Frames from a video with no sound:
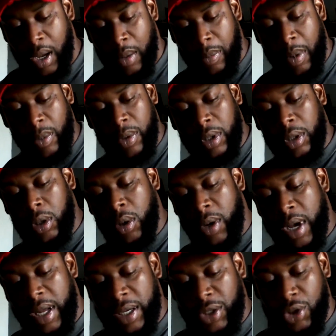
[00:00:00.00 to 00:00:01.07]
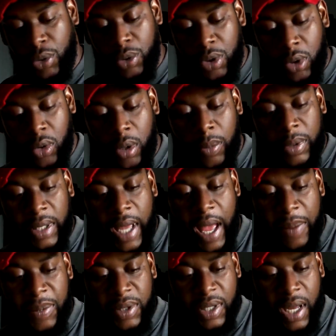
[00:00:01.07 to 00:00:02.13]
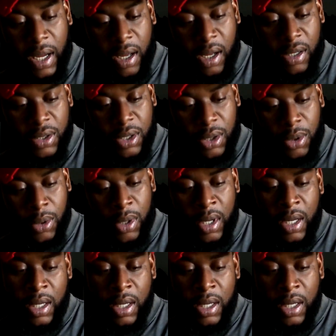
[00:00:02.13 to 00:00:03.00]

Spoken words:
But we're going to go ahead and juice her up with the Happy Jack also.